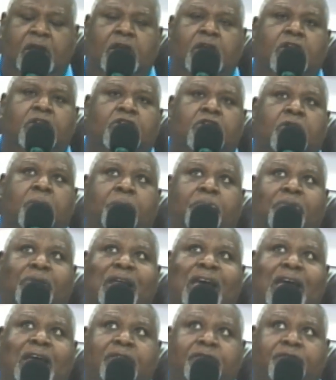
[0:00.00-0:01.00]
Your
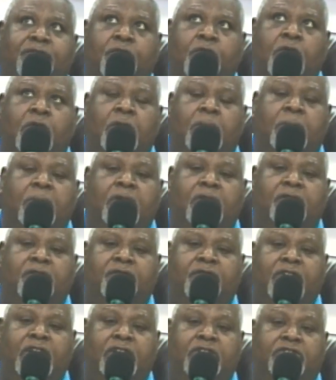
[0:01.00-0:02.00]
platform
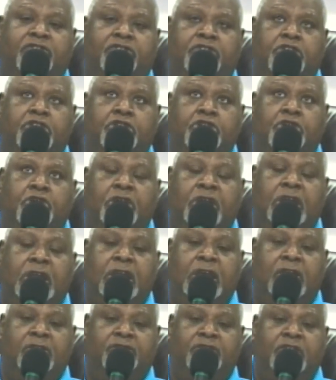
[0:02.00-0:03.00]
fits your
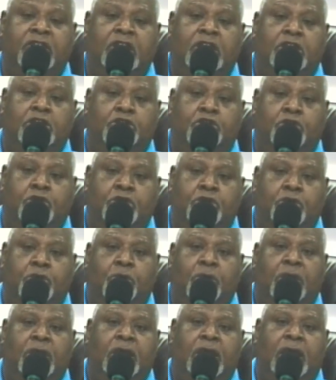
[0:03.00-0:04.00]
gifting, your
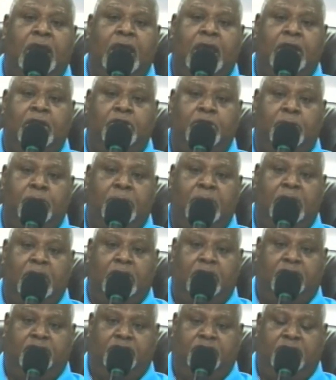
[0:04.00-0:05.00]
anointing, and your
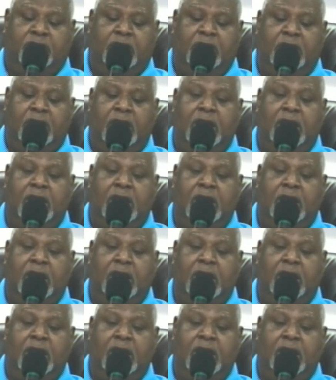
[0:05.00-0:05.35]
ministry.